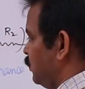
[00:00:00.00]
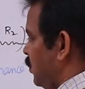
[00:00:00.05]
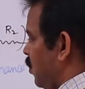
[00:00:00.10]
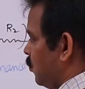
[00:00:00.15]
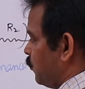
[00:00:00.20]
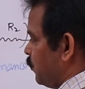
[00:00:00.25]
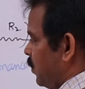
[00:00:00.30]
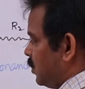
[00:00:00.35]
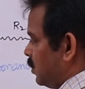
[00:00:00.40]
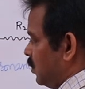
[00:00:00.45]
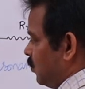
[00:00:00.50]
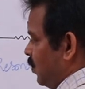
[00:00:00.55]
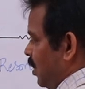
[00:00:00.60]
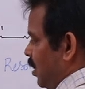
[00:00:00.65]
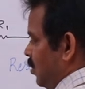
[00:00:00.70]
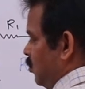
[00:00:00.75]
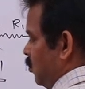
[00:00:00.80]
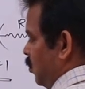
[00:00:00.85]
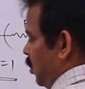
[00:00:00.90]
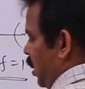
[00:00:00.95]
power factor
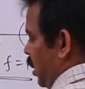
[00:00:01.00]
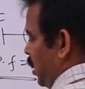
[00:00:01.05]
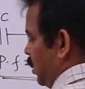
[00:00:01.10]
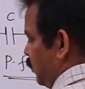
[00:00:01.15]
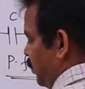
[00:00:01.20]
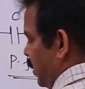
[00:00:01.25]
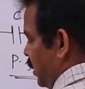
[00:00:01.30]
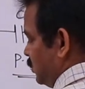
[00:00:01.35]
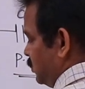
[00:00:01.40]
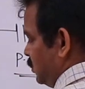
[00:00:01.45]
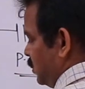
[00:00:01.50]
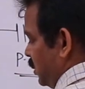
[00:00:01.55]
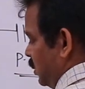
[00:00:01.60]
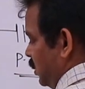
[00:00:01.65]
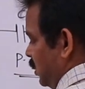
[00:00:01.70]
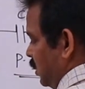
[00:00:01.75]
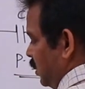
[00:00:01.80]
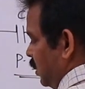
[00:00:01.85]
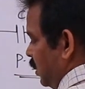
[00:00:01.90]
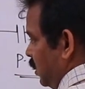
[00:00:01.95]
value R by Z,
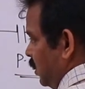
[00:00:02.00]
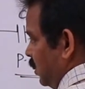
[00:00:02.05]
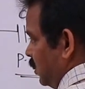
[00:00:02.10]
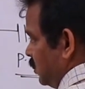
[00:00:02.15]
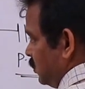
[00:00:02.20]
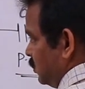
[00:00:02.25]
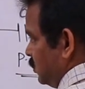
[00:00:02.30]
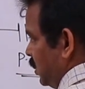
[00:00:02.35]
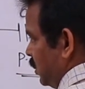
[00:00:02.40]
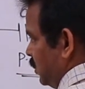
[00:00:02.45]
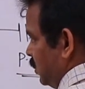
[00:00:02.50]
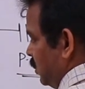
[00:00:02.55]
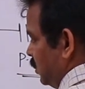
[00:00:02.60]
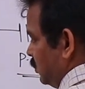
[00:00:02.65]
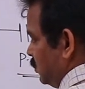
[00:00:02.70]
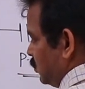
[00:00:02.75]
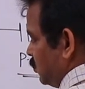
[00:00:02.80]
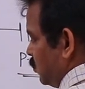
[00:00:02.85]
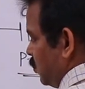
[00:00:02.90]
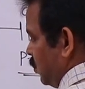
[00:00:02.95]
Z
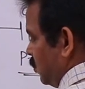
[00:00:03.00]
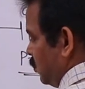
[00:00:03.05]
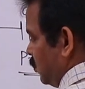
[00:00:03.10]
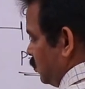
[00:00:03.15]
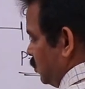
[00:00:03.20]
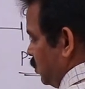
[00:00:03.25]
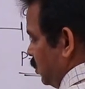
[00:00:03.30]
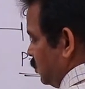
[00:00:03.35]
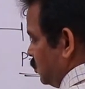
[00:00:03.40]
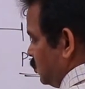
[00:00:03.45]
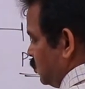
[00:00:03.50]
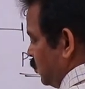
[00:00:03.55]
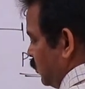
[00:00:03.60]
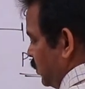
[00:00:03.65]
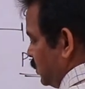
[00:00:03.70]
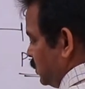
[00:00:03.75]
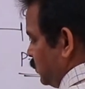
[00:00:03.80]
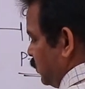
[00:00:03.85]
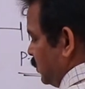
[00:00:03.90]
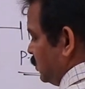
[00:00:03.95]
is equal to, these two
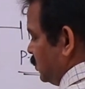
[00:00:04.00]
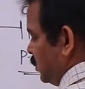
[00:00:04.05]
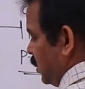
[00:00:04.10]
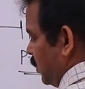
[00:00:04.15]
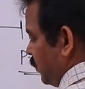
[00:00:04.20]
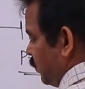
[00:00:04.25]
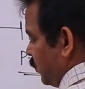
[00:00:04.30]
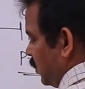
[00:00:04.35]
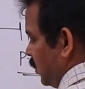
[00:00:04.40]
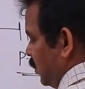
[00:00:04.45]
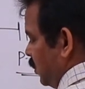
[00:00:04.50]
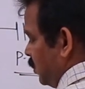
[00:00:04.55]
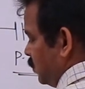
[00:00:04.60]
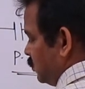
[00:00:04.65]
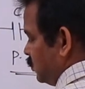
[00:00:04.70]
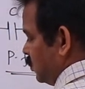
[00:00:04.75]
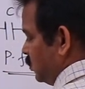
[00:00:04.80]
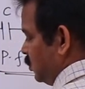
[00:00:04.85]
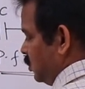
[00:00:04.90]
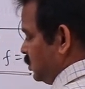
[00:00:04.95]
must be same.
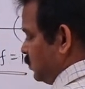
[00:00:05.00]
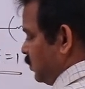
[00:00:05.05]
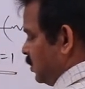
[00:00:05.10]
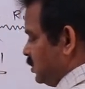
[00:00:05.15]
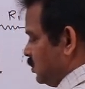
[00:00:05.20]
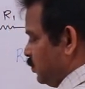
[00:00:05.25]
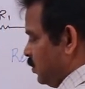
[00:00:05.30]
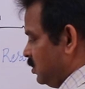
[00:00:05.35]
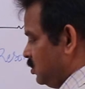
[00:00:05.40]
So this must be